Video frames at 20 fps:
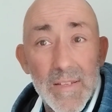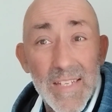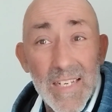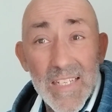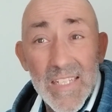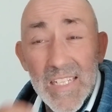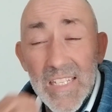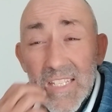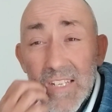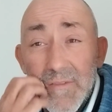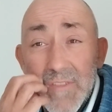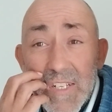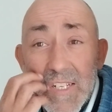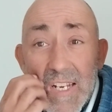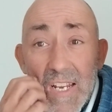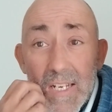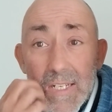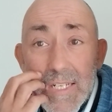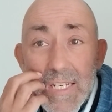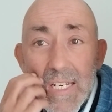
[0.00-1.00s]
16, 17,
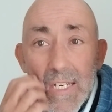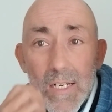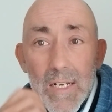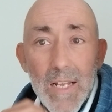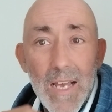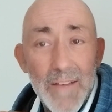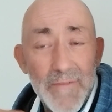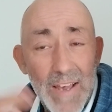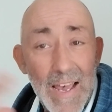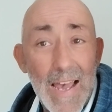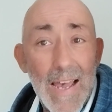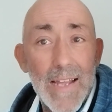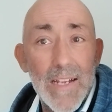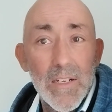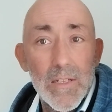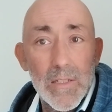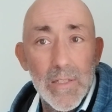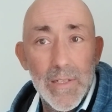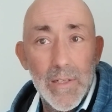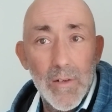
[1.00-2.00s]
18, have
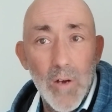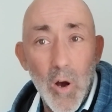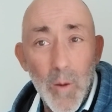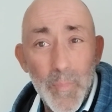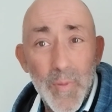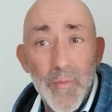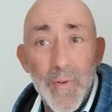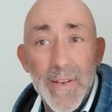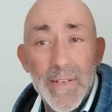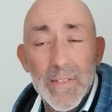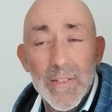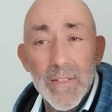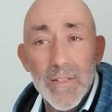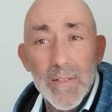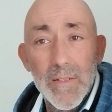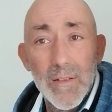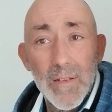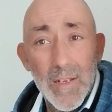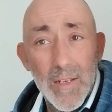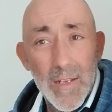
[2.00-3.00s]
actually
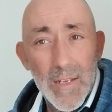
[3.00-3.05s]
operated